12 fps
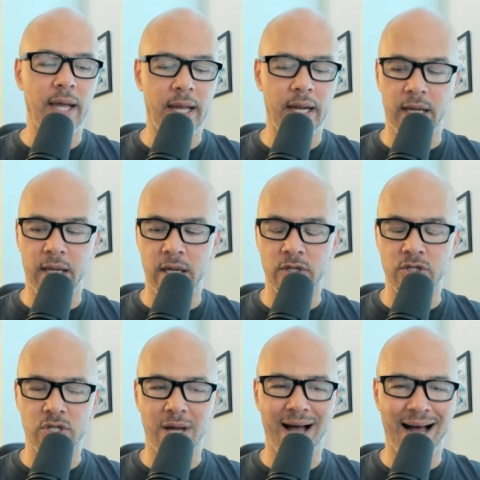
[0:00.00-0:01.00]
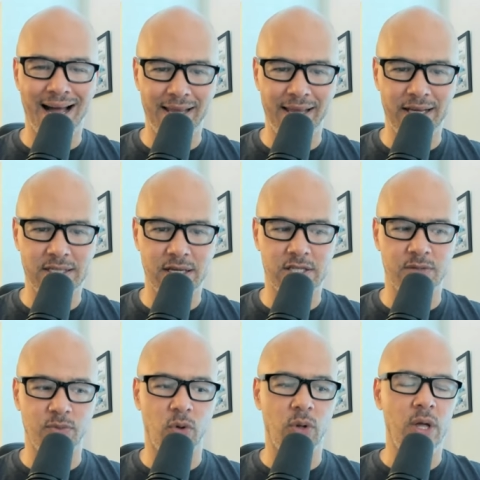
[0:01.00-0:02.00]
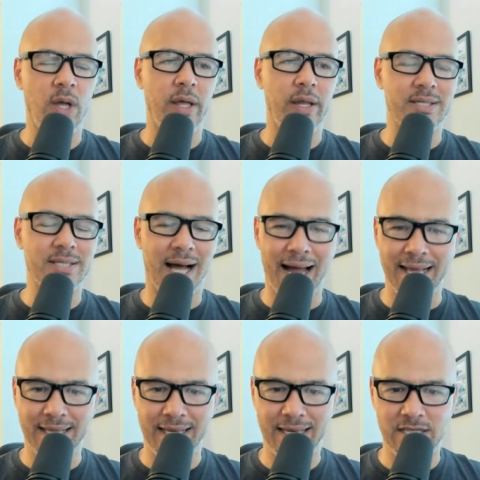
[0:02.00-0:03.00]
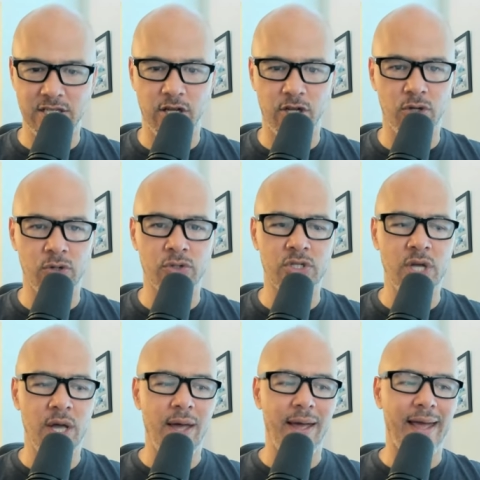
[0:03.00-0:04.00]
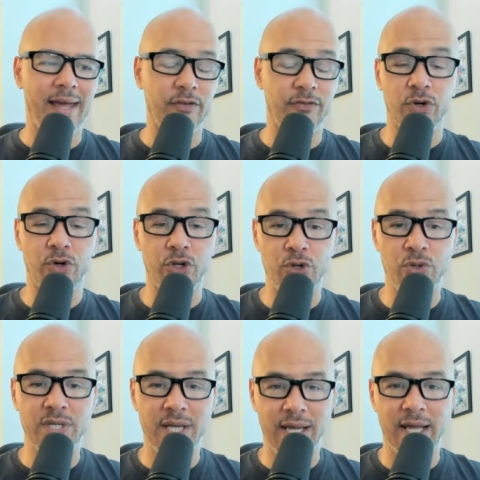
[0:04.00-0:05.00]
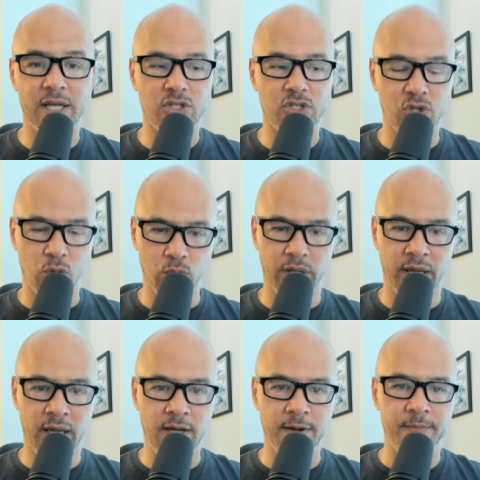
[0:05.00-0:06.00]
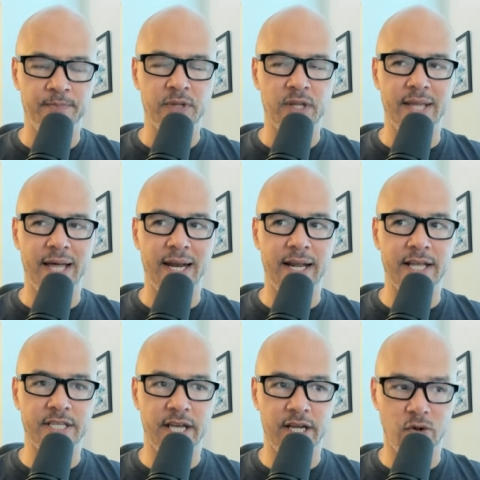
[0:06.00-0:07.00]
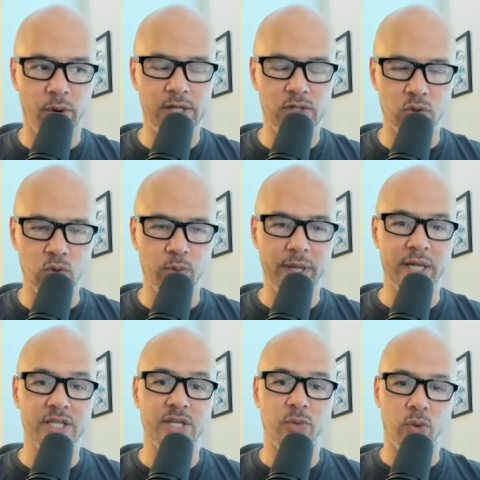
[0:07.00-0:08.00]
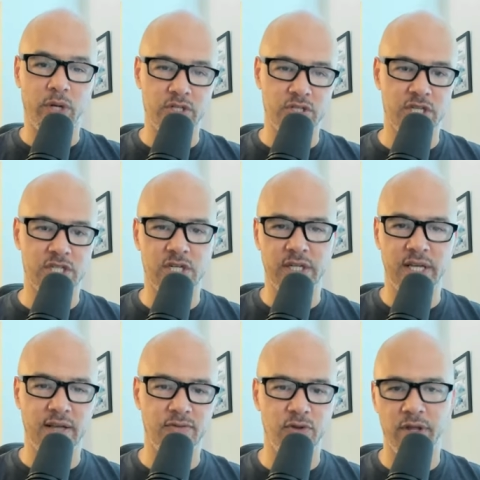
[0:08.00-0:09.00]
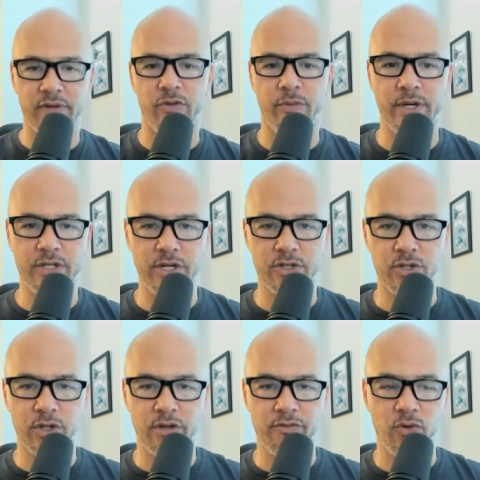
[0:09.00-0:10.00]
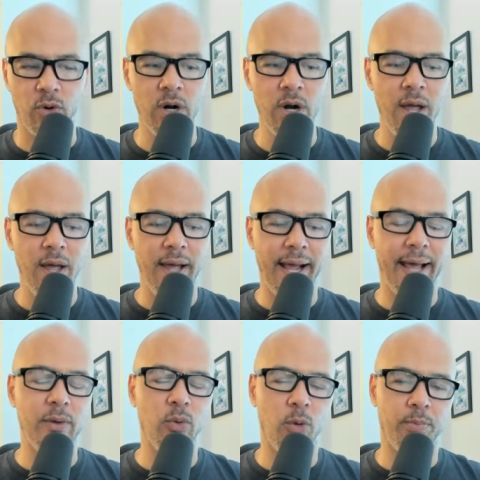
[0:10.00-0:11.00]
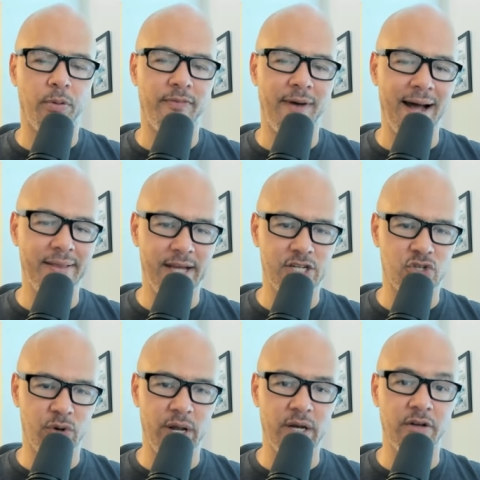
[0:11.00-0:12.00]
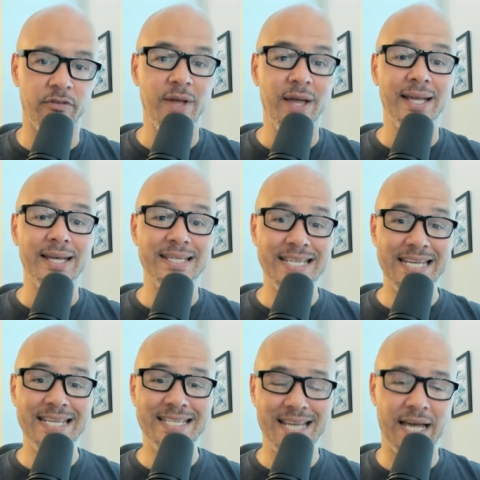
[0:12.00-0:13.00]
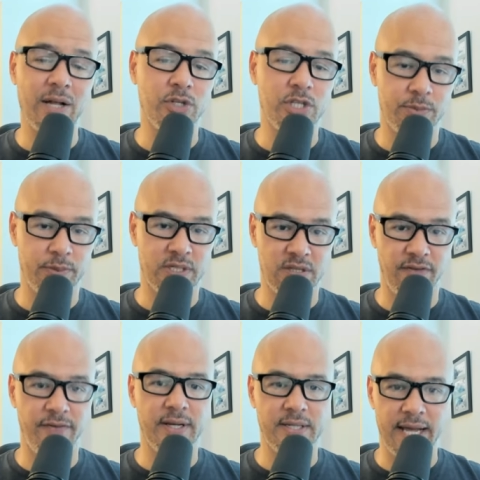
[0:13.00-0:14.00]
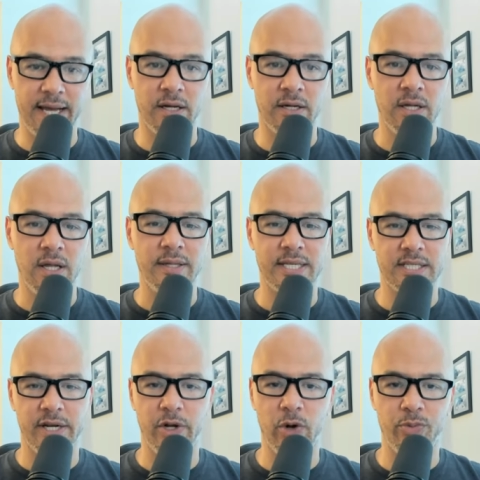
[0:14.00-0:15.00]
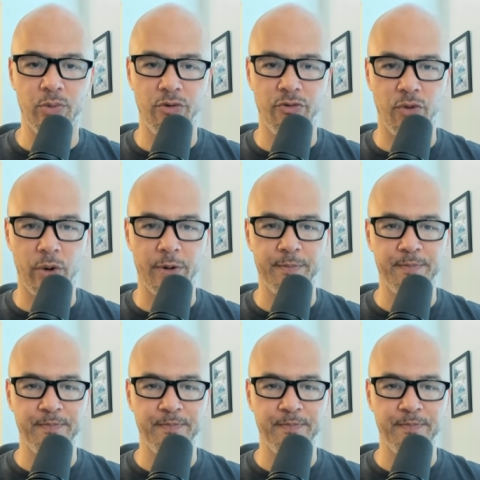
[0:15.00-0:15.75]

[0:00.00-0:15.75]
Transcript: It is highly accessible. It is highly easy to use. And if you're using it solely, then it is a great tool, because it will consistently give you the information that you're looking for, and will provide that trend of detailed, specific data that's going to help you move forward.